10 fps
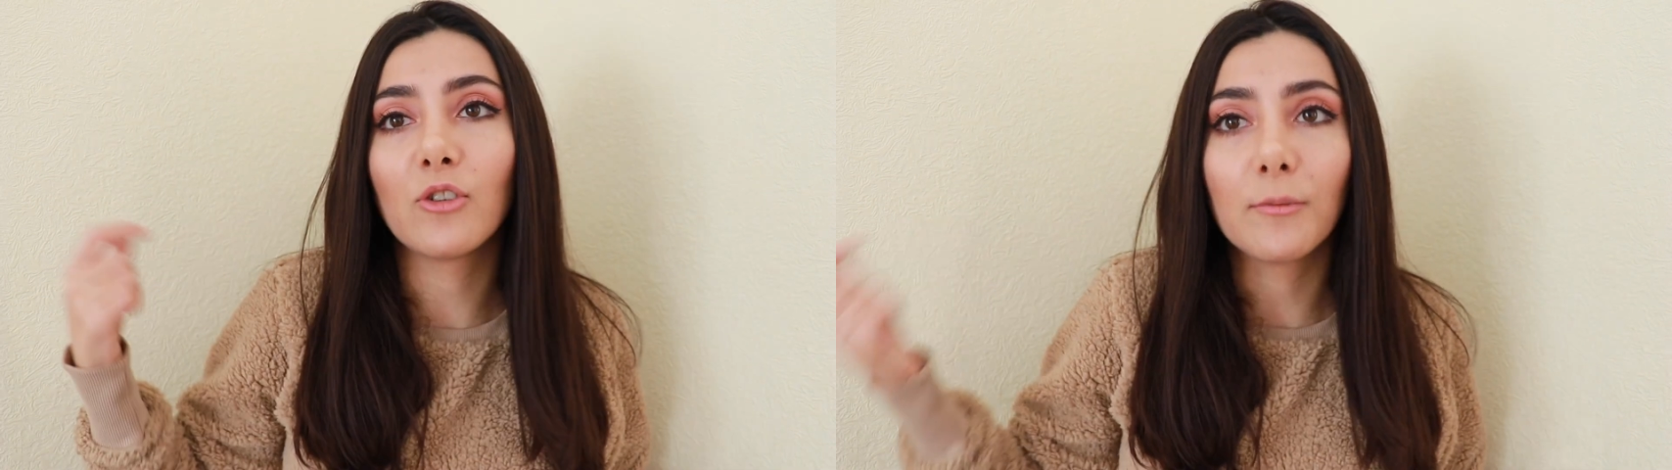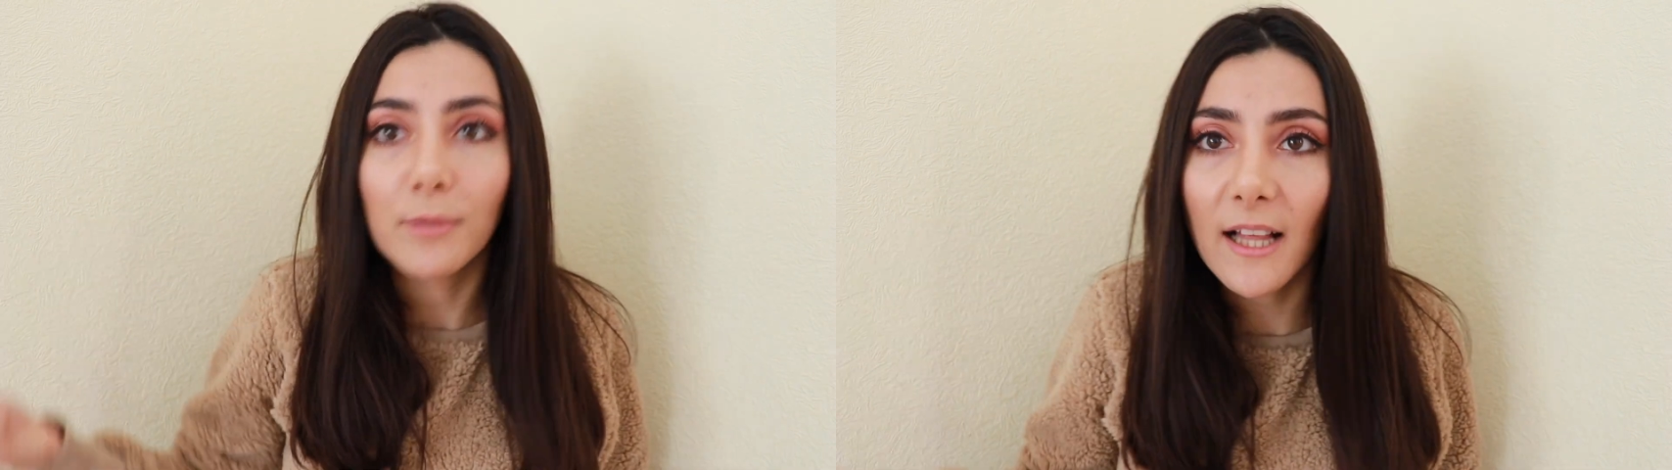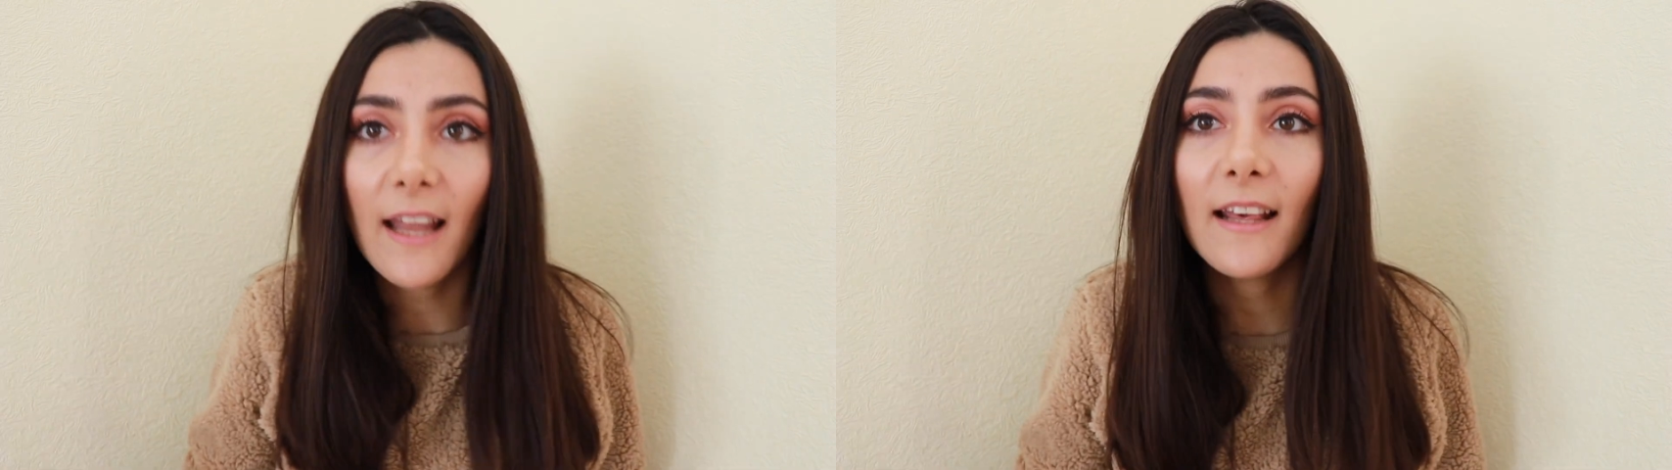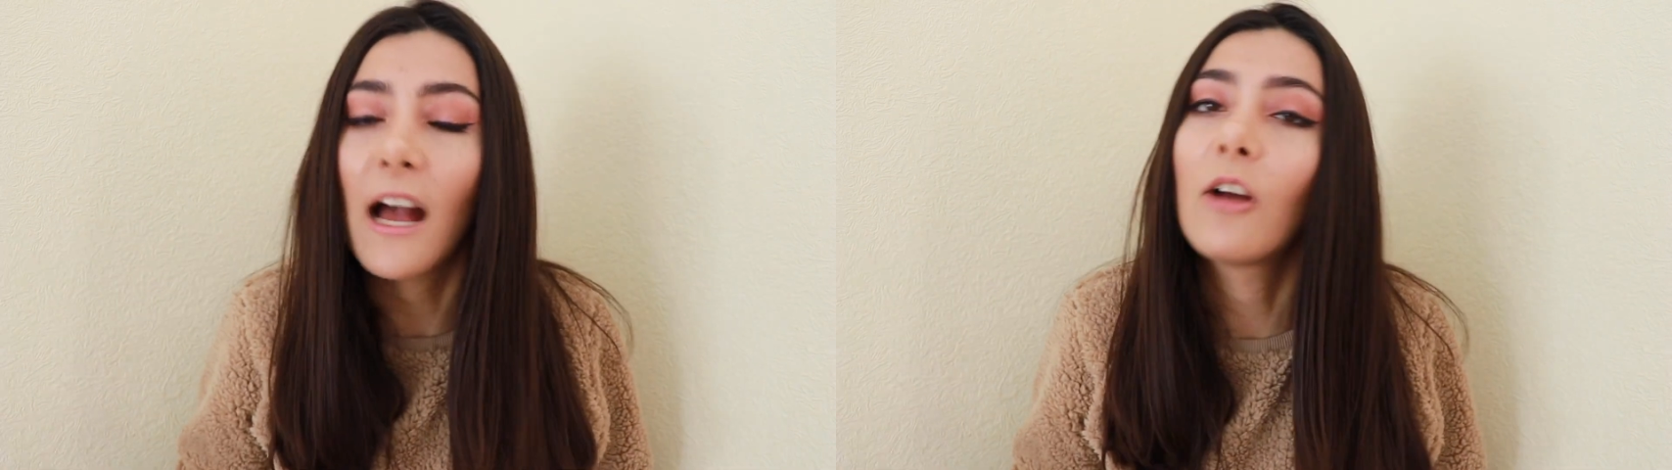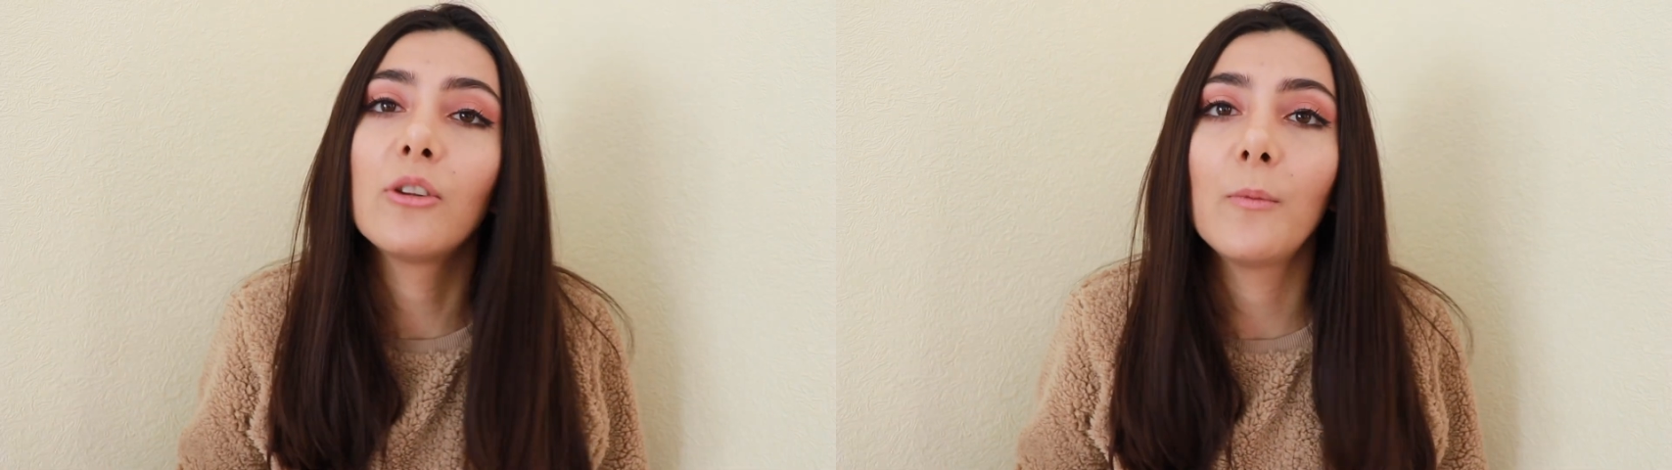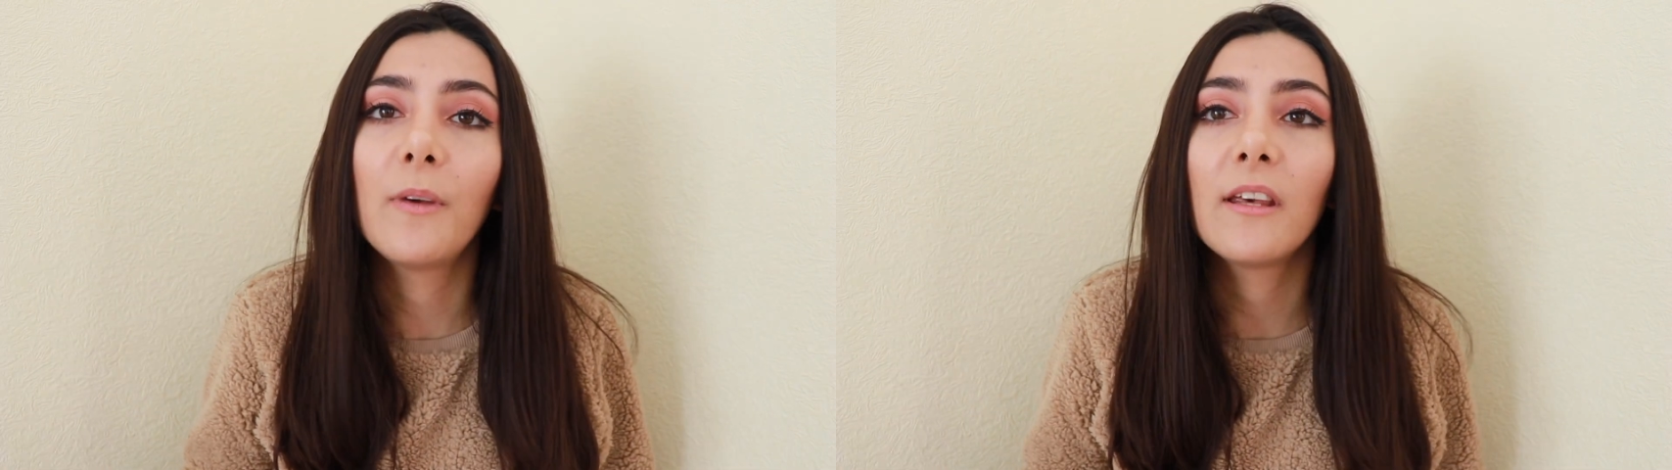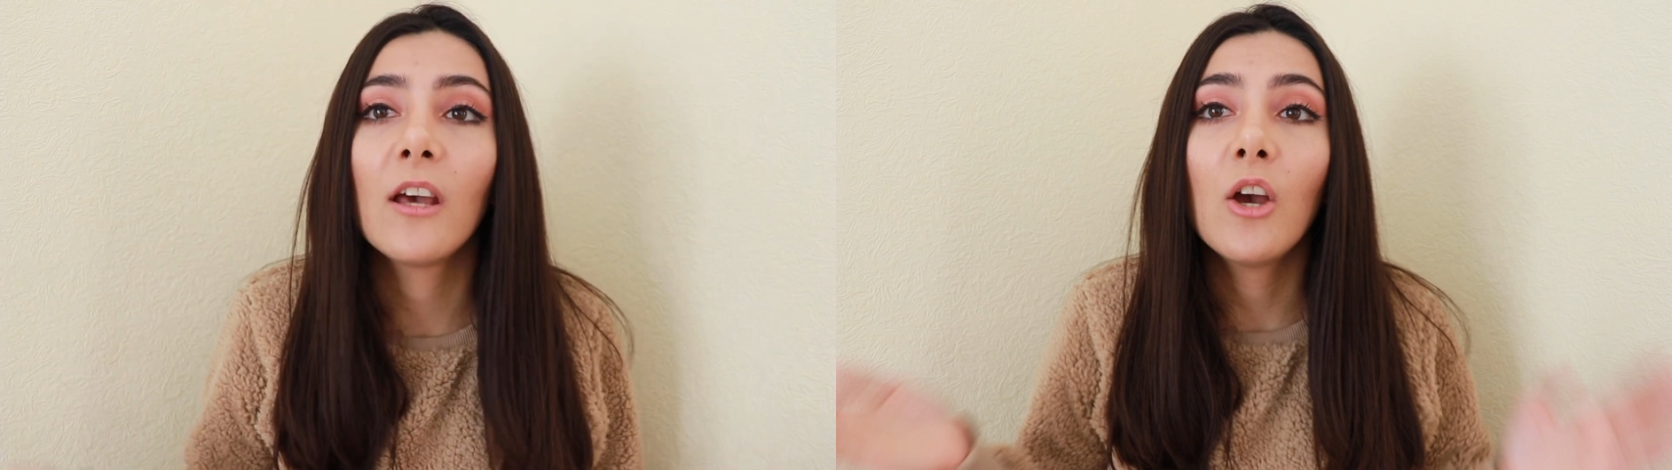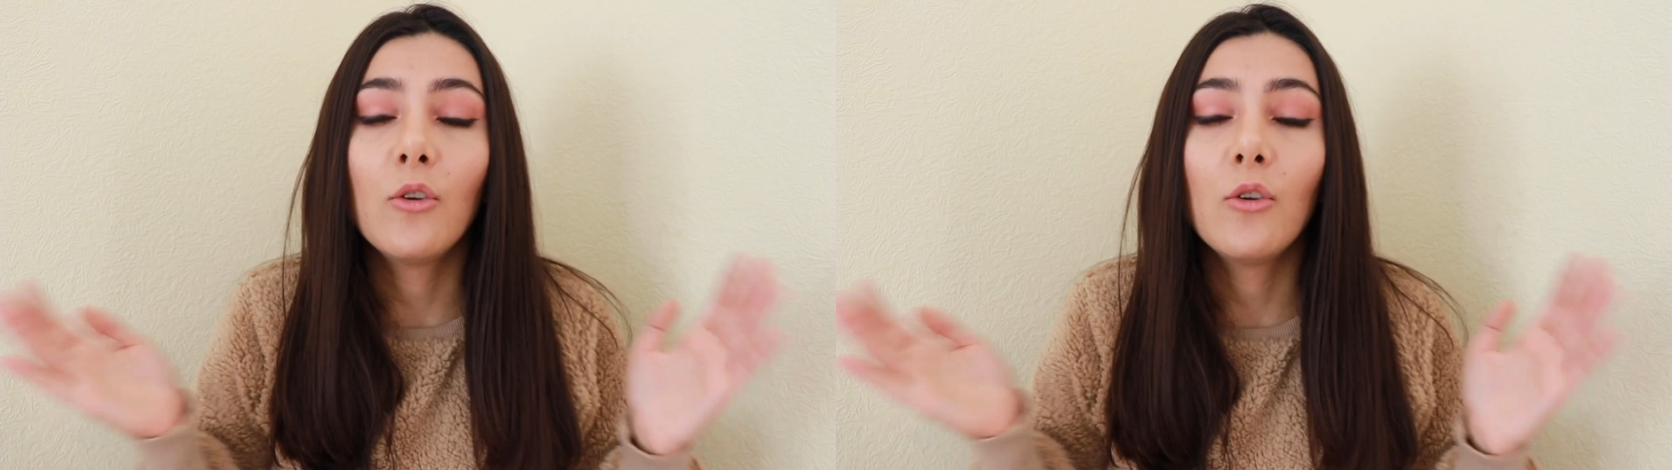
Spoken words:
you're planning out the week,